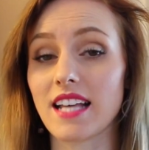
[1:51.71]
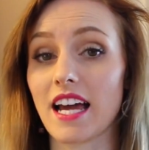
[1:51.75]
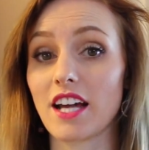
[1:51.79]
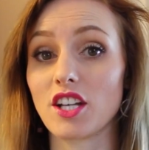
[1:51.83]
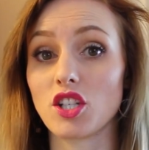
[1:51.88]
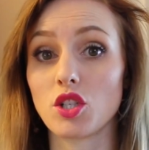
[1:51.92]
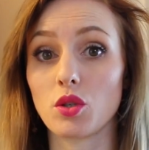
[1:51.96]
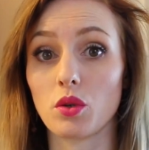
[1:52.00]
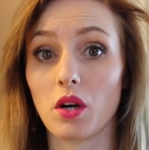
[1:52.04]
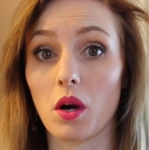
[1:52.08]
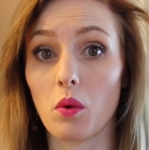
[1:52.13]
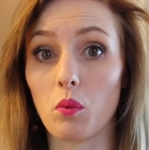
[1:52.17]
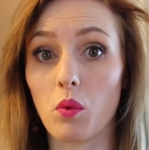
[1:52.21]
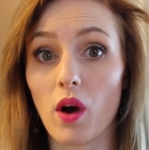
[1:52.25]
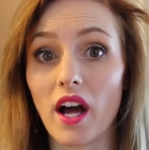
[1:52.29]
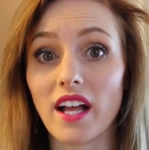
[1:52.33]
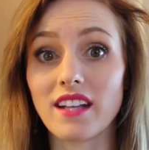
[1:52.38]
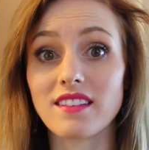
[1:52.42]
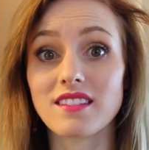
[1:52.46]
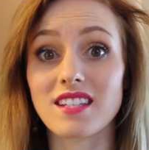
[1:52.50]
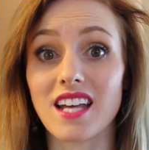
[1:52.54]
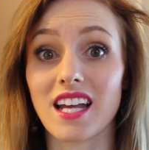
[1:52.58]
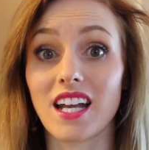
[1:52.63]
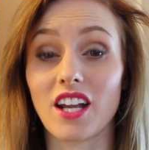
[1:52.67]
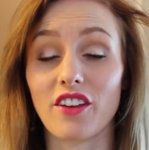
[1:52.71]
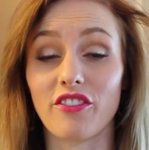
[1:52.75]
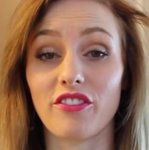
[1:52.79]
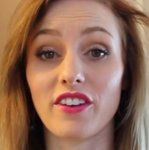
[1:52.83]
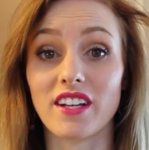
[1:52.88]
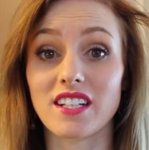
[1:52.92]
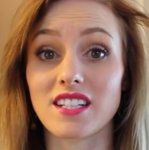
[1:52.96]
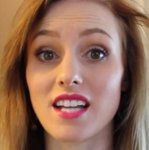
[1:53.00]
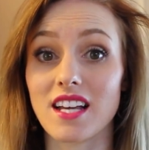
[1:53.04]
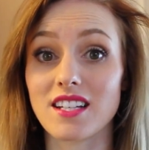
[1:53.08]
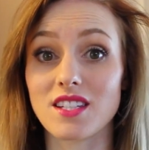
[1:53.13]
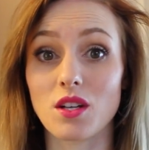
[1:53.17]
I do it once, and if
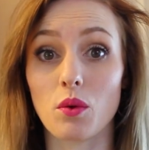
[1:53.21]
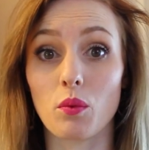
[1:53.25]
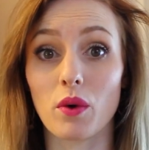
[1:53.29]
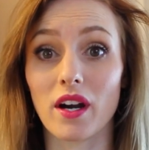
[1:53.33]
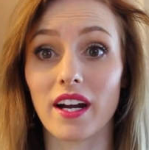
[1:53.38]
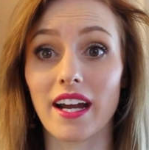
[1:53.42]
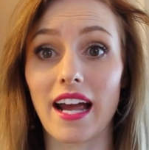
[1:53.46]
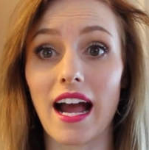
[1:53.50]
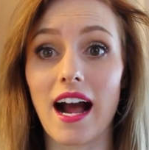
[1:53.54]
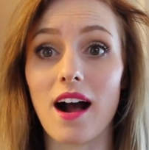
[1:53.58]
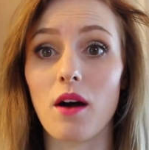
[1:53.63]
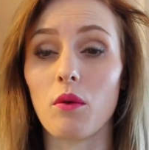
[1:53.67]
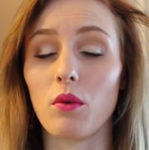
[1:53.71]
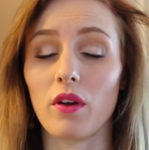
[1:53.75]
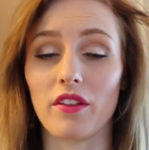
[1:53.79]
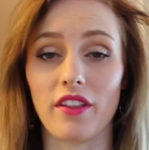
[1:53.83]
it doesn't work out,